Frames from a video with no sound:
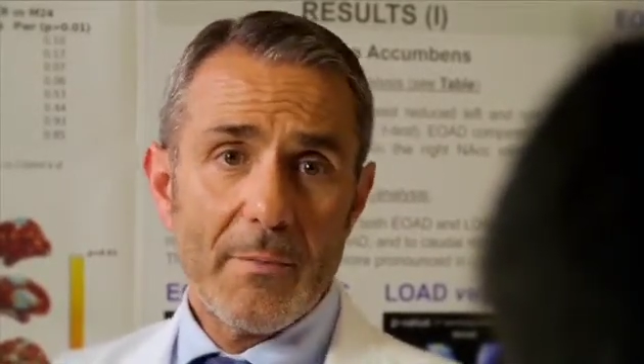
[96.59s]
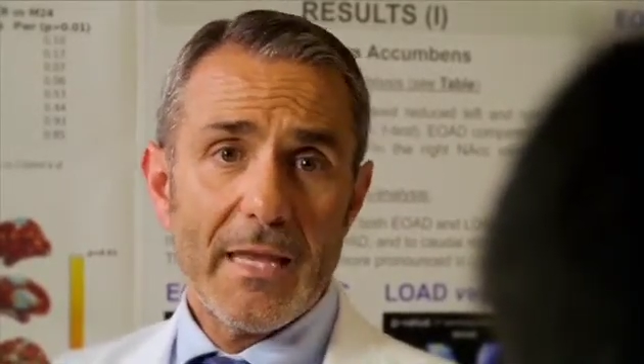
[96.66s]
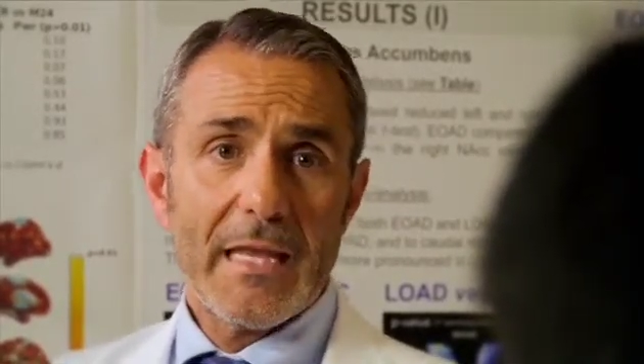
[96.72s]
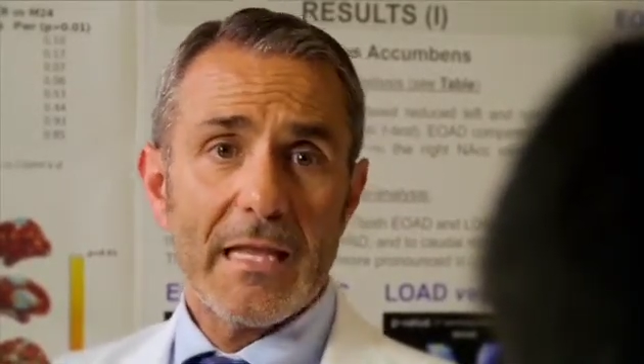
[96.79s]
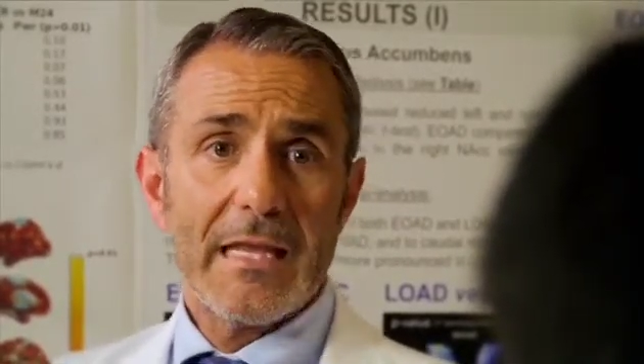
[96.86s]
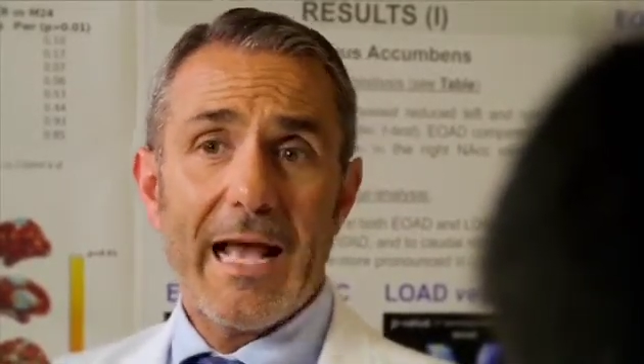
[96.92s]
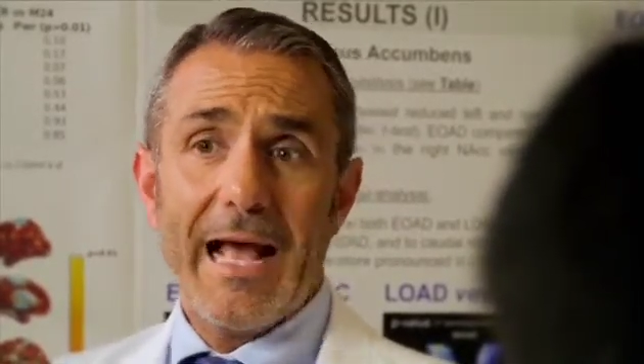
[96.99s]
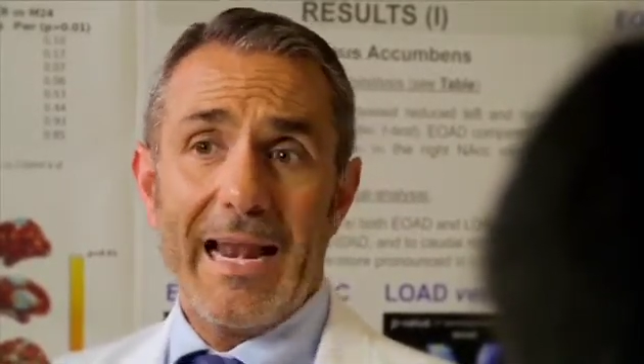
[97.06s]

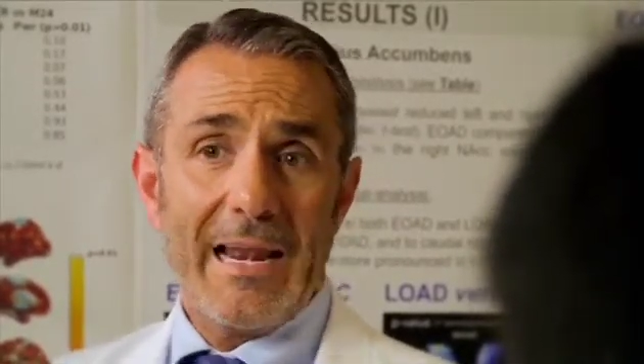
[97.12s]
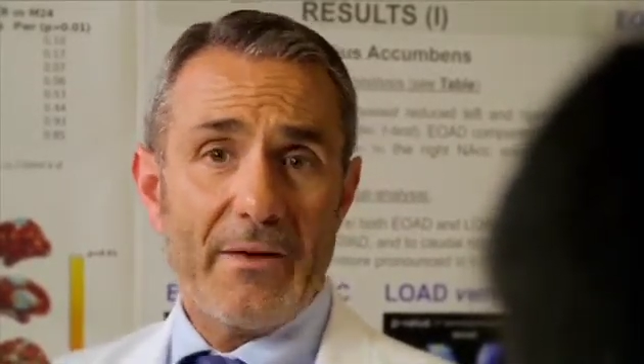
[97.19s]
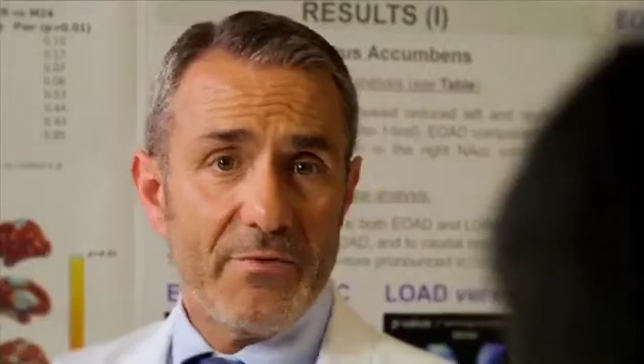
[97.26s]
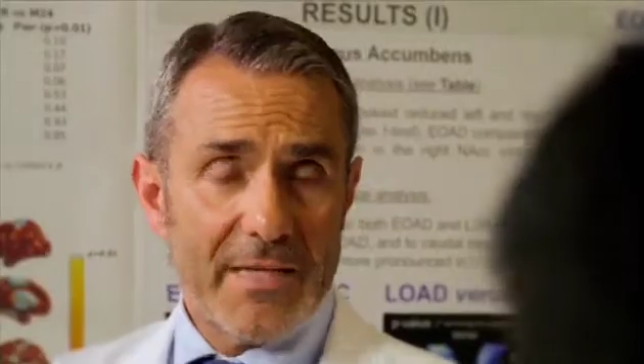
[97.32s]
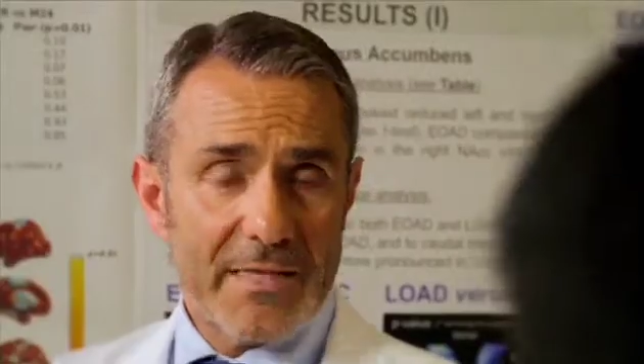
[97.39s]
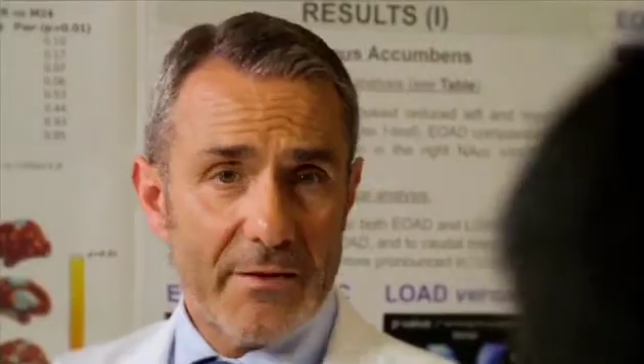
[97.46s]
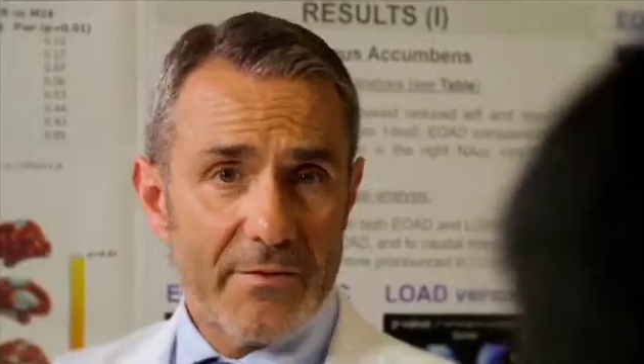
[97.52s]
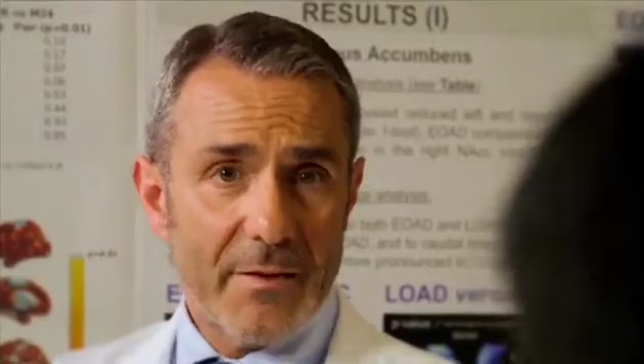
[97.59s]
those are
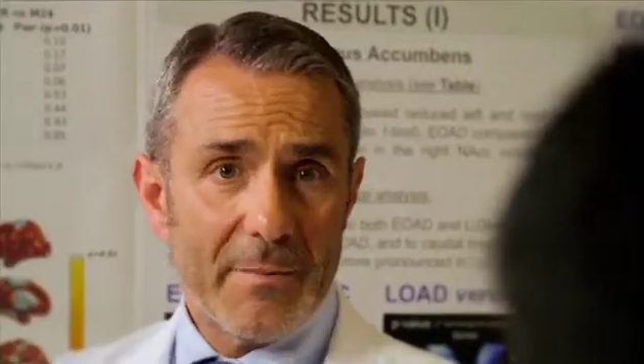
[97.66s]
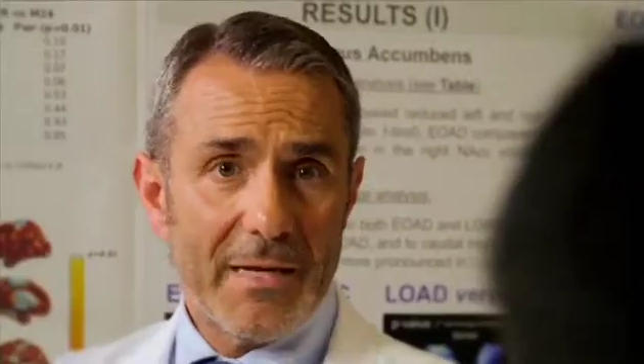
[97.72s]
still